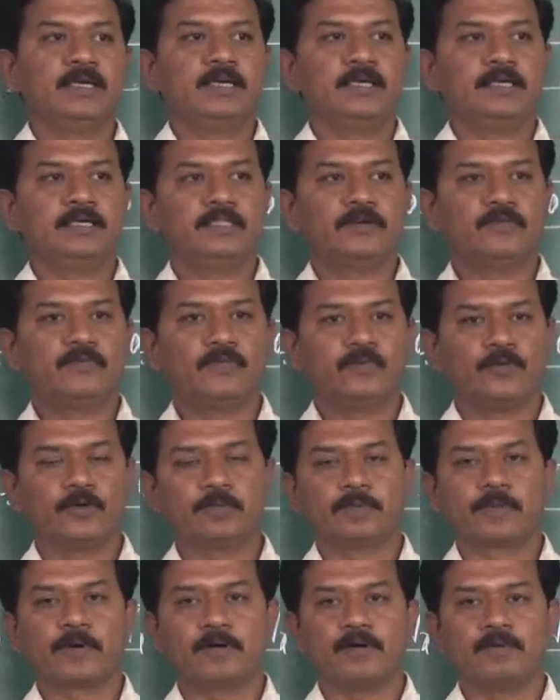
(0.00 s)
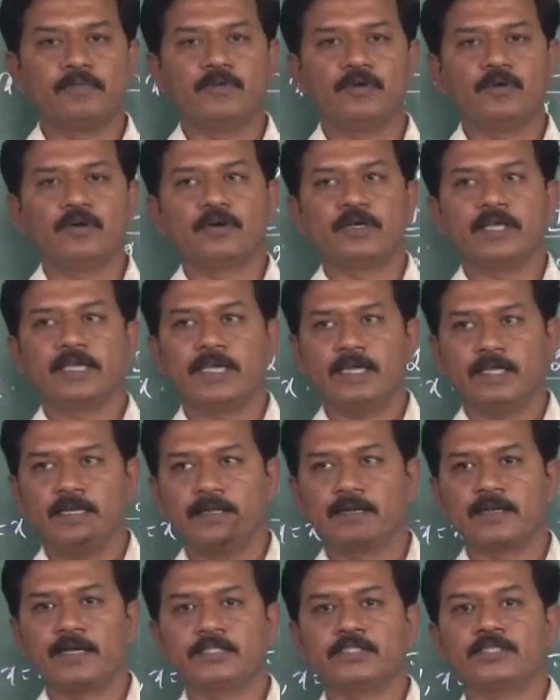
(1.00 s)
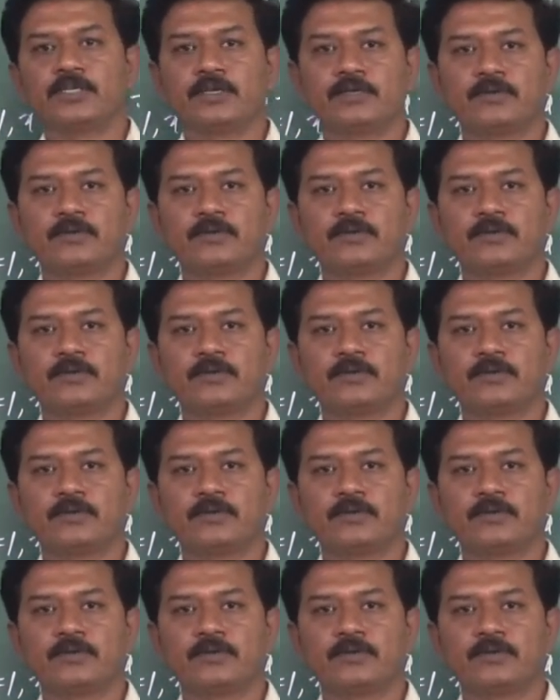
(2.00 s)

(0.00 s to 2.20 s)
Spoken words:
In the fourth problem you got again irrational